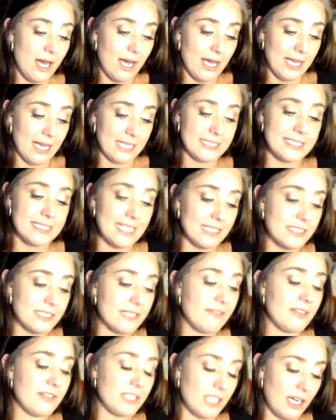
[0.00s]

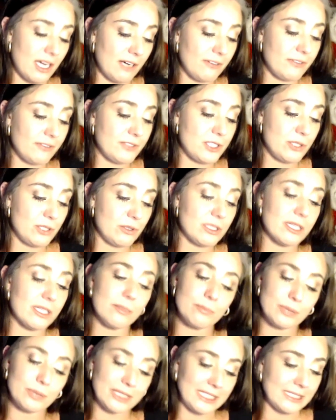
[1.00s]
incentive enough to
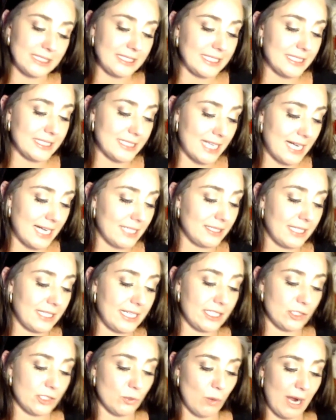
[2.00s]
completely
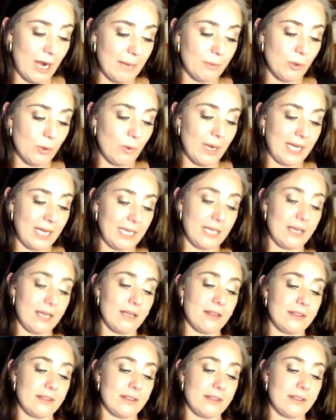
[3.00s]
annihilate and wipe away